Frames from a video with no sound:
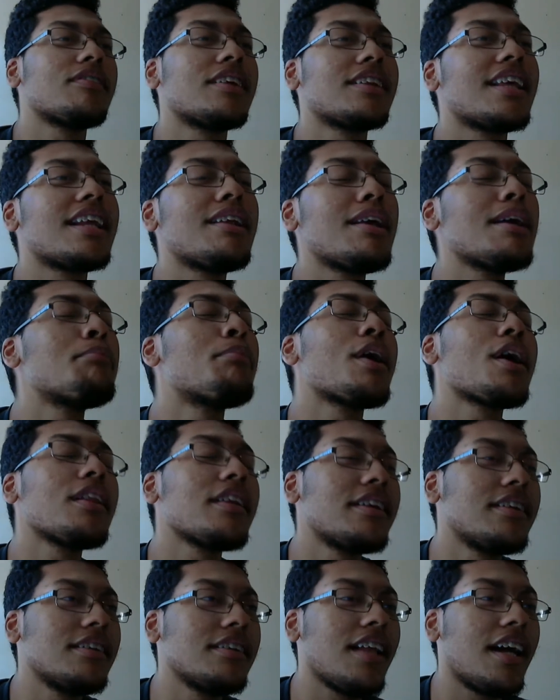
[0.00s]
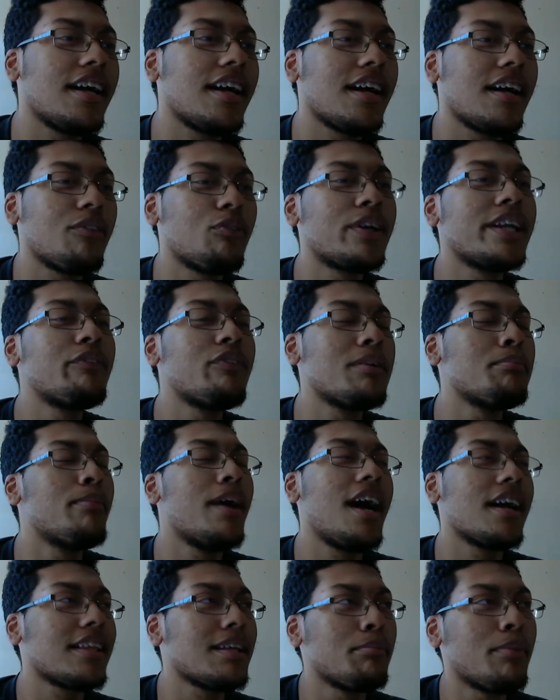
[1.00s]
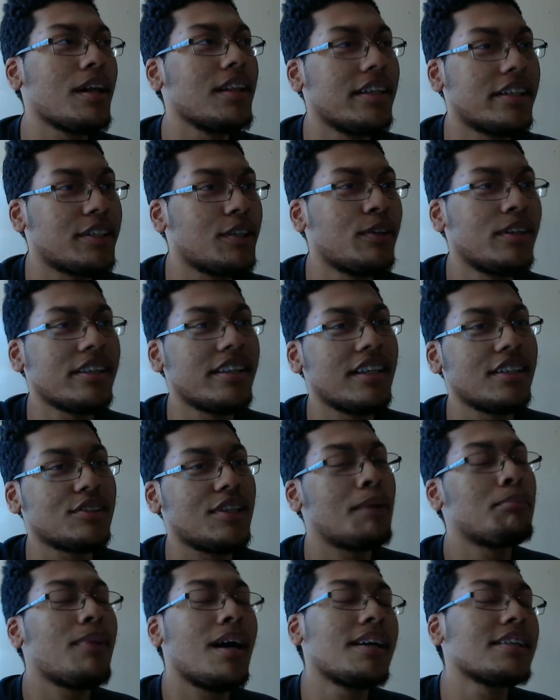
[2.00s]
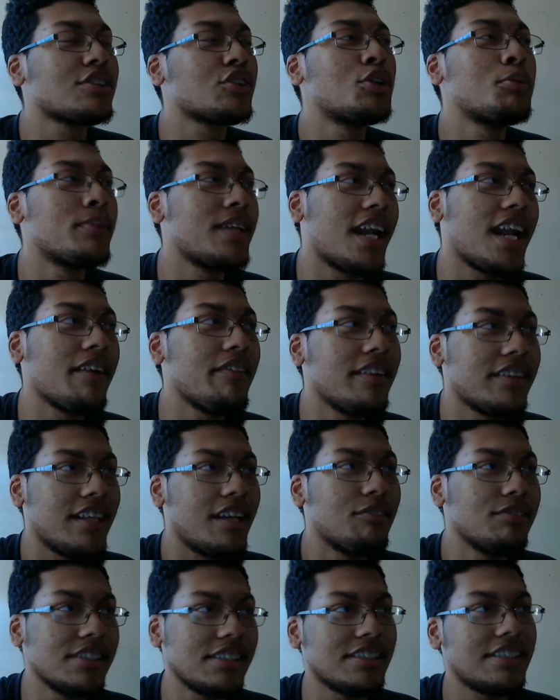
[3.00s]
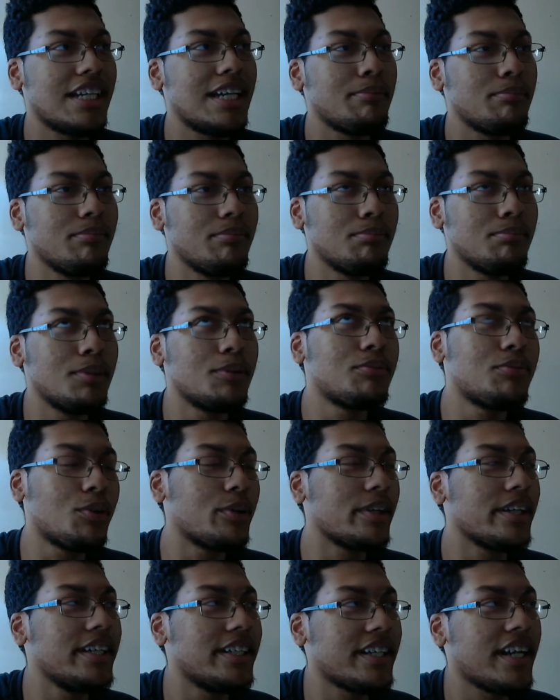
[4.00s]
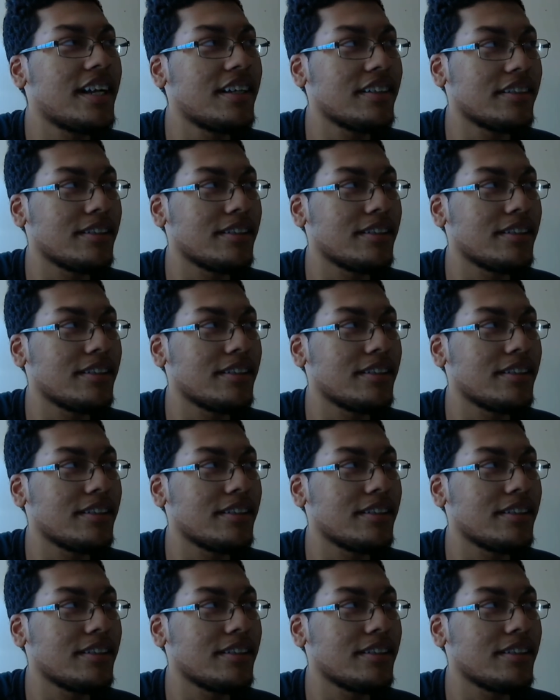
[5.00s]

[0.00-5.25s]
They barely, like, when he went back, they barely showed anything. So I'm assuming that everything was the same before he changed the